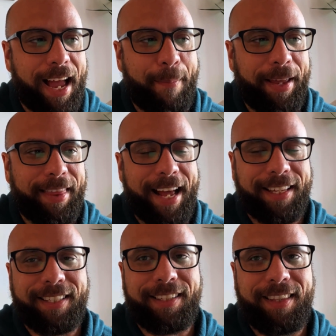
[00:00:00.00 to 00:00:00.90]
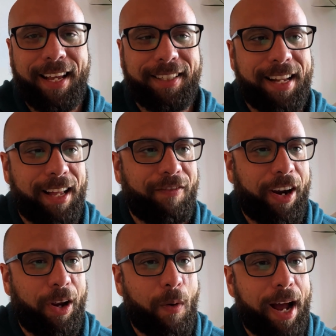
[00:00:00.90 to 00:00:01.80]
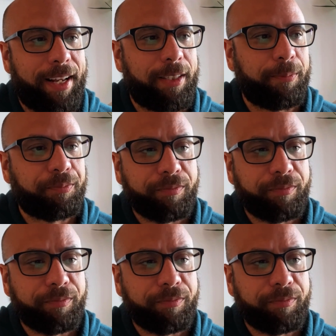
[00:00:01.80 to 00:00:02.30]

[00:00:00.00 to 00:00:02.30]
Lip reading: I mean, that's not very wise.